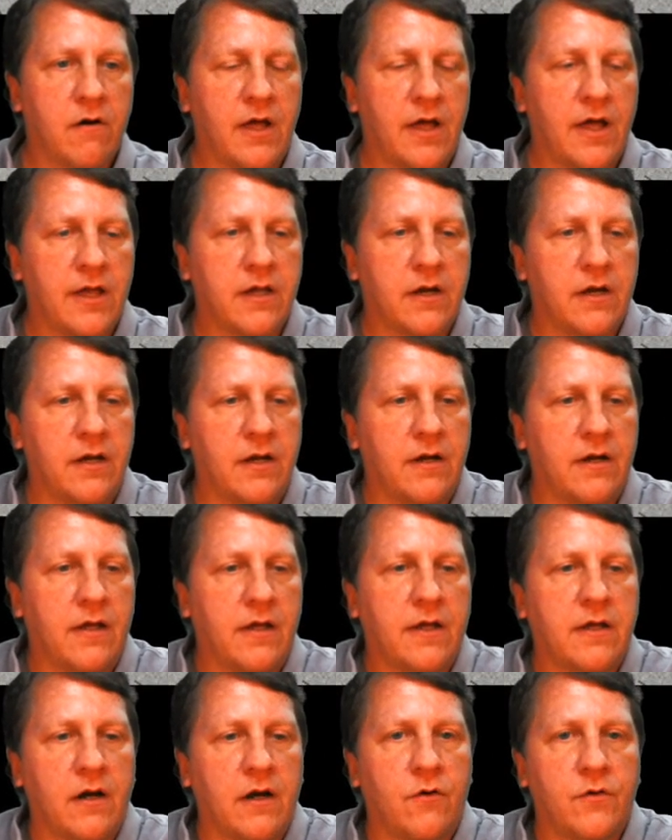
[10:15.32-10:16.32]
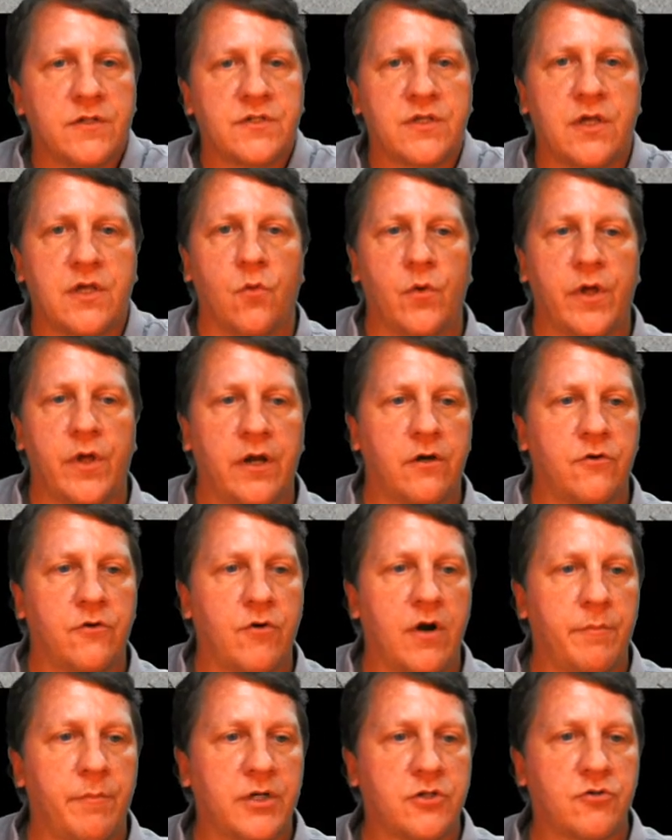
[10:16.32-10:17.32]
I can always go in and
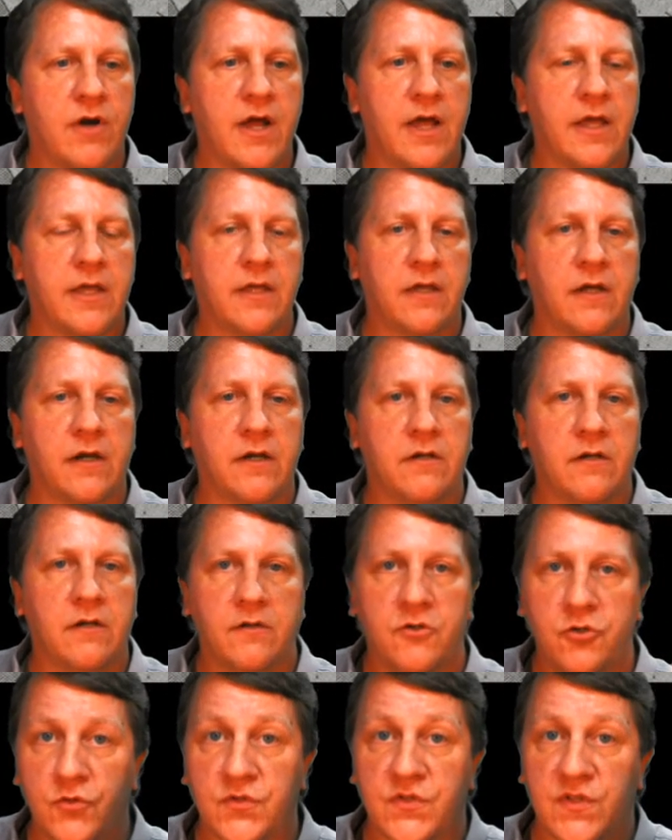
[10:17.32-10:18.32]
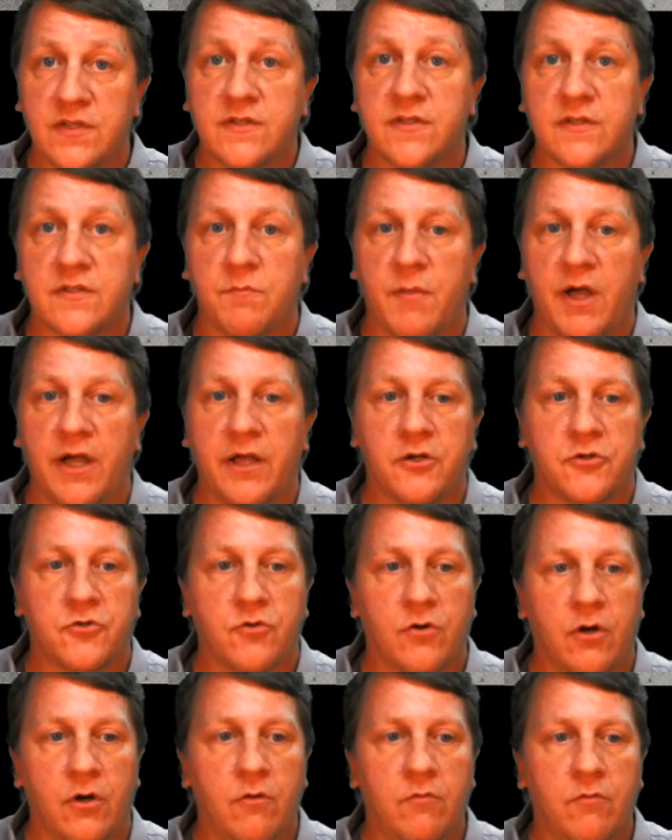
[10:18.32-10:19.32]
drop a track in and use this as my
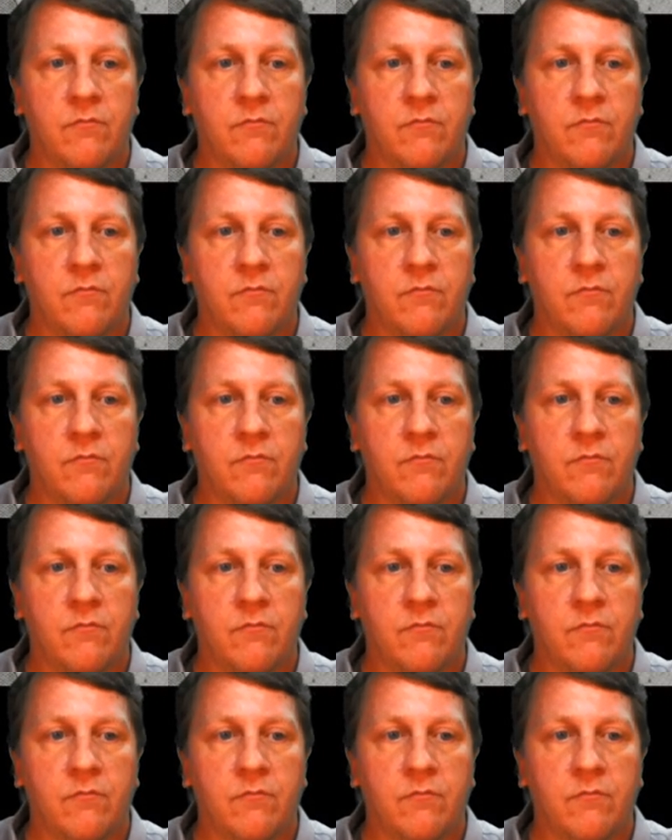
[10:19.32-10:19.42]
intro.